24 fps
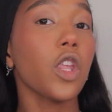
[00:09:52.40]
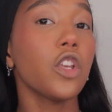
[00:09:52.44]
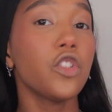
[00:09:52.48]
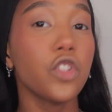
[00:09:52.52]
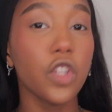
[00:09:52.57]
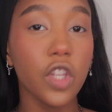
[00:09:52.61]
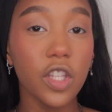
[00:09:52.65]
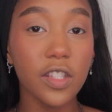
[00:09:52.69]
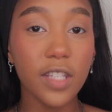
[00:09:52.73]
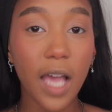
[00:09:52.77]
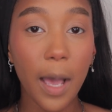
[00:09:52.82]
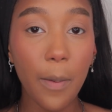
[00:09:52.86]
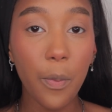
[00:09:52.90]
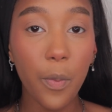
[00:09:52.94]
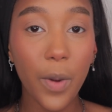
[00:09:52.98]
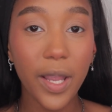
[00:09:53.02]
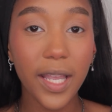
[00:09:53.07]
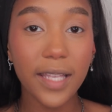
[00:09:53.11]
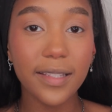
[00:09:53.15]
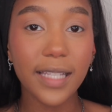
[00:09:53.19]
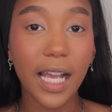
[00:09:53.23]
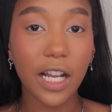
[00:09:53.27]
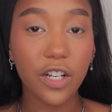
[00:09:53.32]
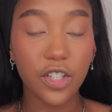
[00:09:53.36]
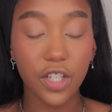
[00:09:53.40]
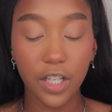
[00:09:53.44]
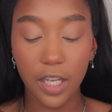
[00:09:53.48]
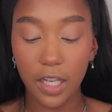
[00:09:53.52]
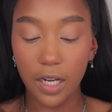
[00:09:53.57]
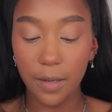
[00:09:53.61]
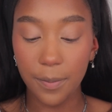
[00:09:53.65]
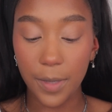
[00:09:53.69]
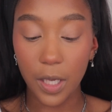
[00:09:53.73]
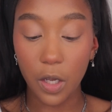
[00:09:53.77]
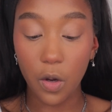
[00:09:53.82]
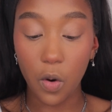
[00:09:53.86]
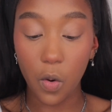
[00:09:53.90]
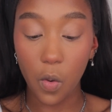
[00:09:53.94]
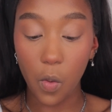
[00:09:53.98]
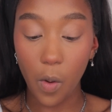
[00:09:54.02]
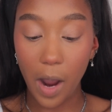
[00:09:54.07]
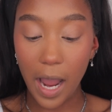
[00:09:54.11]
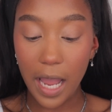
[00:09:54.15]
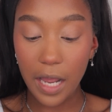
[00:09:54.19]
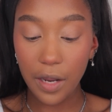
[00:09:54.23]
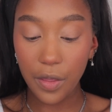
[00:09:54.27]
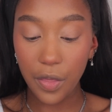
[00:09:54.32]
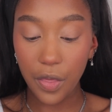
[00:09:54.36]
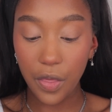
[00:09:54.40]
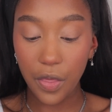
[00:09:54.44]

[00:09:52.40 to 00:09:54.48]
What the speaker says: So the top wing is actually going to be quite